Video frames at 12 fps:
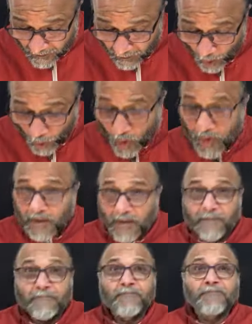bhog,
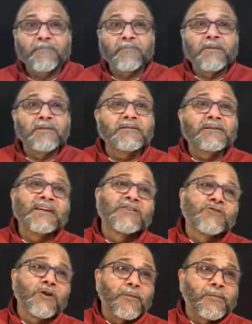means
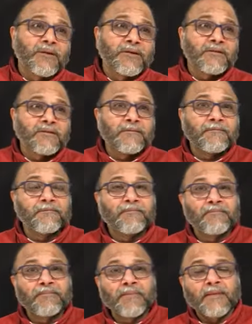enjoyment.
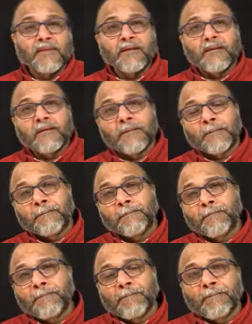
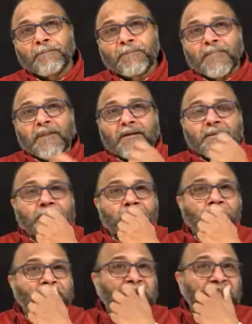Hmm.
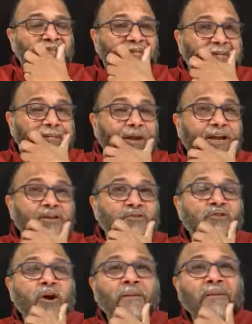So the
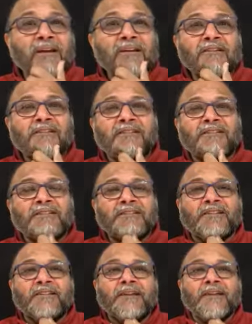enjoyment
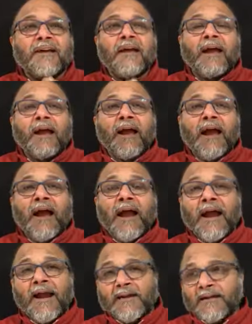
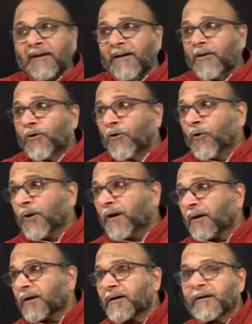at a
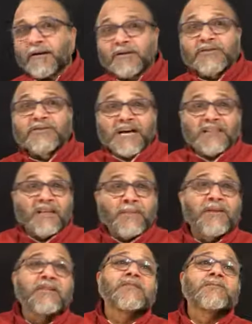lower jati
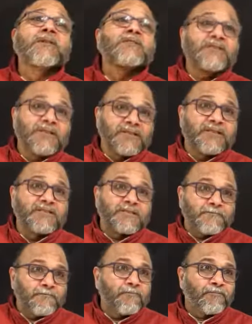means
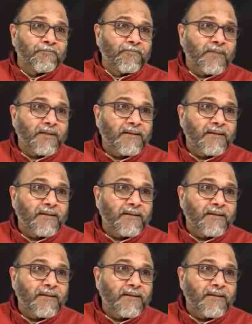species. Hmm.